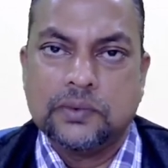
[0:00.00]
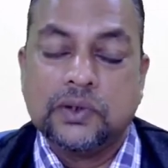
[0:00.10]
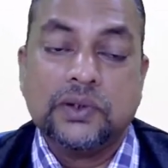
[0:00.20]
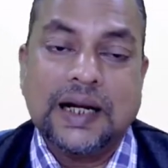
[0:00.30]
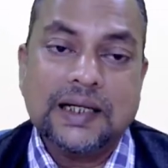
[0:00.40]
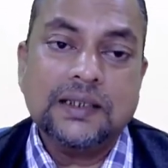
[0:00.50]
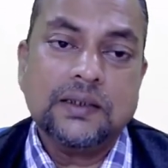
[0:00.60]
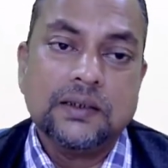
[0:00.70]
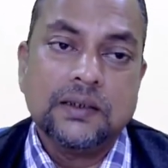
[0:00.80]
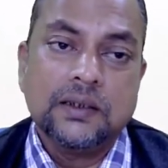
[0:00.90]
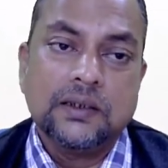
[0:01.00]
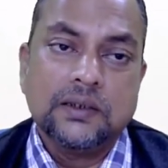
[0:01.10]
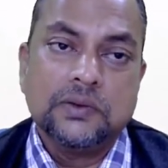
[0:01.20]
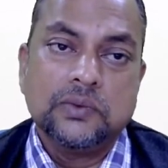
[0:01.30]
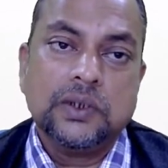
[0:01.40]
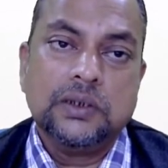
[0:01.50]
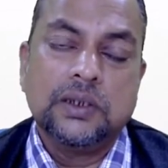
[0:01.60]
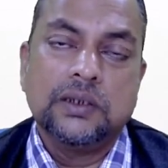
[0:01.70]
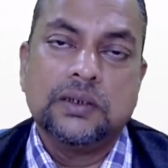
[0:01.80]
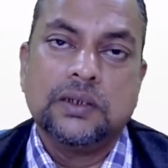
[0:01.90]
So that is what
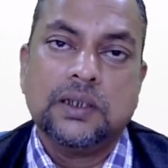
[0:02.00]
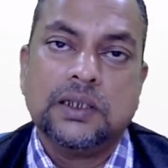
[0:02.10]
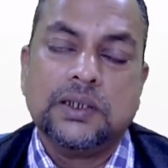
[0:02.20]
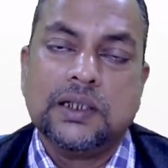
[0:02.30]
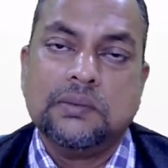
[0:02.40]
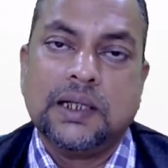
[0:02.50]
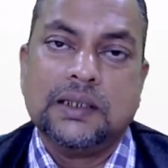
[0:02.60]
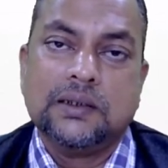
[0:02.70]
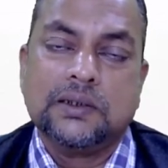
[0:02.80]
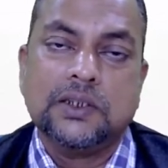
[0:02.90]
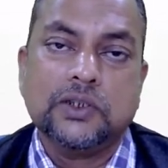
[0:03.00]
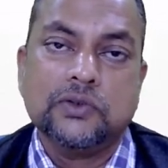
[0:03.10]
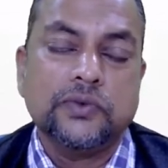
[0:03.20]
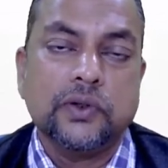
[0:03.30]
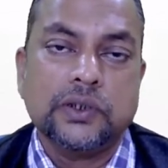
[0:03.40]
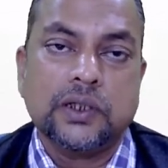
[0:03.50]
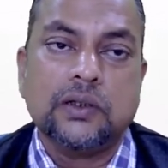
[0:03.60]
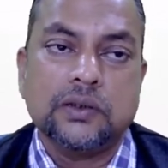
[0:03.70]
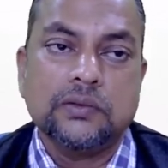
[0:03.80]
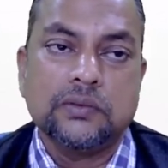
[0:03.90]
the HRD managers need to focus
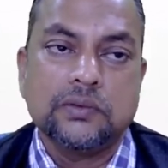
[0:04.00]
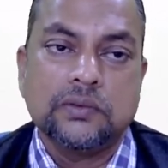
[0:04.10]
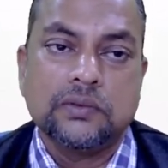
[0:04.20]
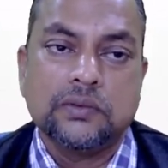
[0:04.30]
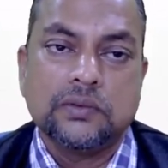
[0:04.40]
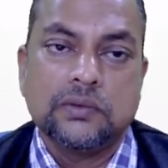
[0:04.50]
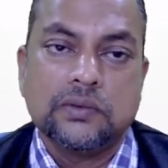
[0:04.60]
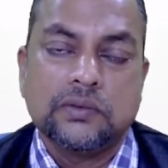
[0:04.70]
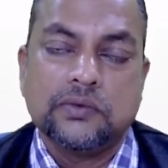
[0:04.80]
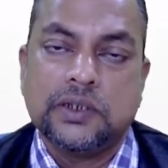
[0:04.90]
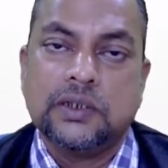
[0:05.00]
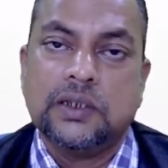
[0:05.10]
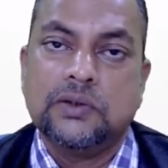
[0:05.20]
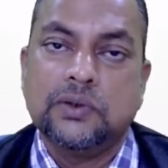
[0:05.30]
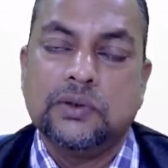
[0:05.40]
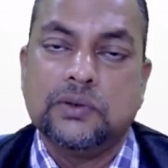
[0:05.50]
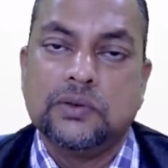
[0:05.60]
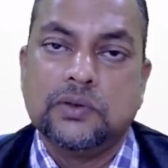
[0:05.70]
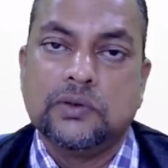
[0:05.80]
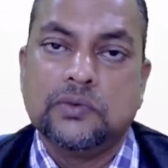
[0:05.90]
on. whether they
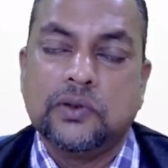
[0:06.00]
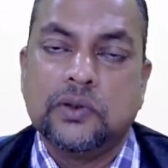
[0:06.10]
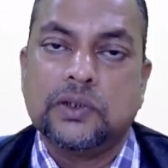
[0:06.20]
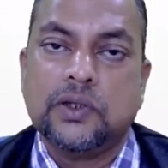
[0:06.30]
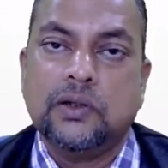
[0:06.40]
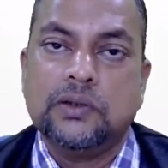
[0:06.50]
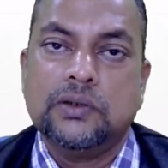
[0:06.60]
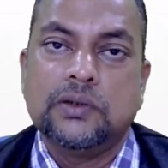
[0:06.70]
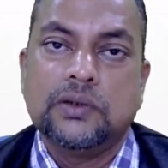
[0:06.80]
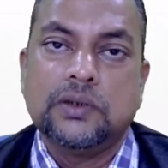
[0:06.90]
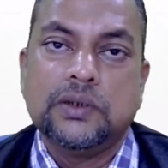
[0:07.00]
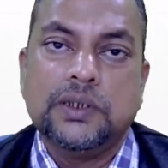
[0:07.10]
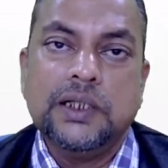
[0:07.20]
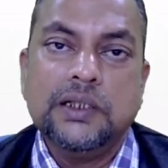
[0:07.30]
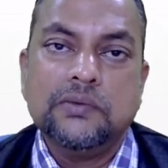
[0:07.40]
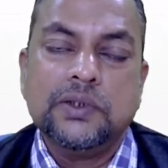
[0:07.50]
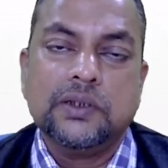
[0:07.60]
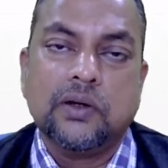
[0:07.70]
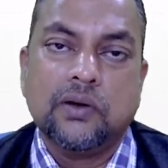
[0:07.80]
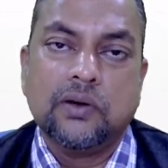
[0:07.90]
do focus on dealing
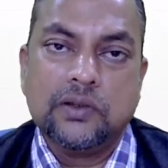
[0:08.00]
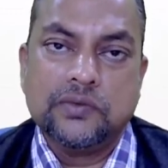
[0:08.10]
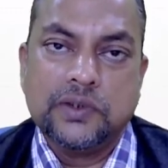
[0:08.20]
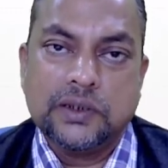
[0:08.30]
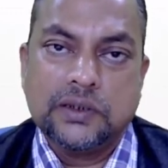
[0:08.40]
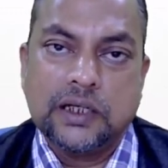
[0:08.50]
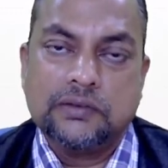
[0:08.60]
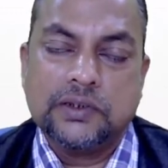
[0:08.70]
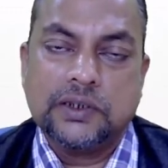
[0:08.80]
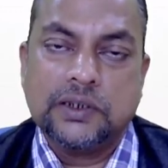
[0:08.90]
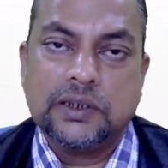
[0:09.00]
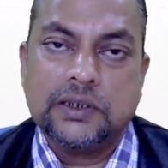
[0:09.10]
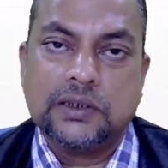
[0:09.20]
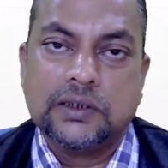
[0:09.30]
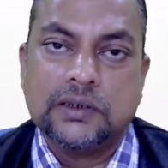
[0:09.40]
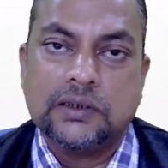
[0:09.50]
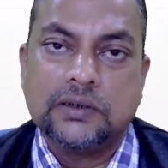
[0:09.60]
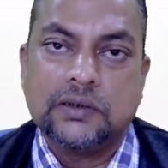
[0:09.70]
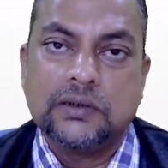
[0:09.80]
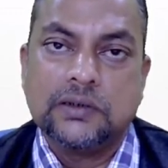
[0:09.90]
with all of these diversities
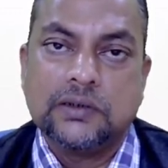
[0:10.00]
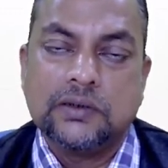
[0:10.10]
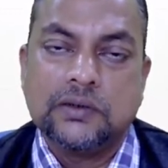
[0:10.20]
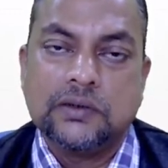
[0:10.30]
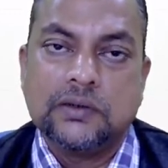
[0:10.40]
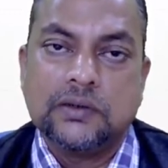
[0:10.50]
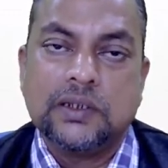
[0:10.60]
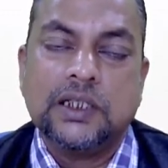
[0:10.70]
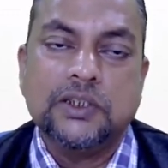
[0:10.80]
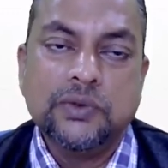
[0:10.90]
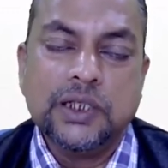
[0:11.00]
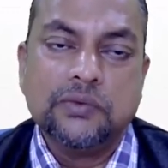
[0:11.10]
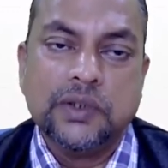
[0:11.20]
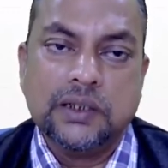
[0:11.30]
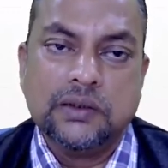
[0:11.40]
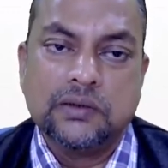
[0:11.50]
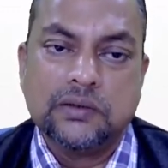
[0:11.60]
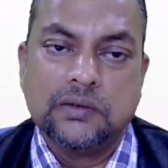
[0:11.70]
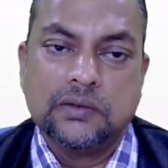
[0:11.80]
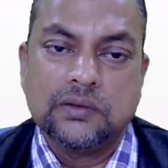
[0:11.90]
in a unique way,
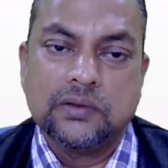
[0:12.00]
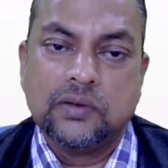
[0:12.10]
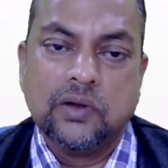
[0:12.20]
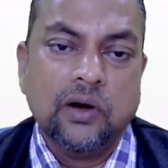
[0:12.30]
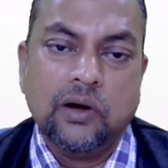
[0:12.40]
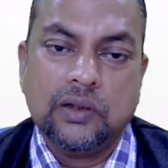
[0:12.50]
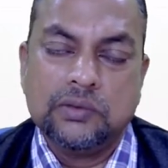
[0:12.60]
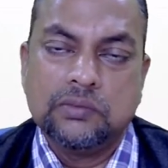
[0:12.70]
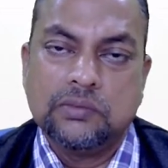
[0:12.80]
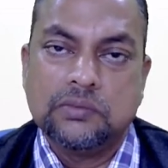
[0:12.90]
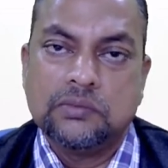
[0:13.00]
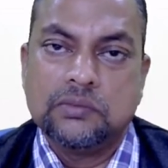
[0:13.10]
or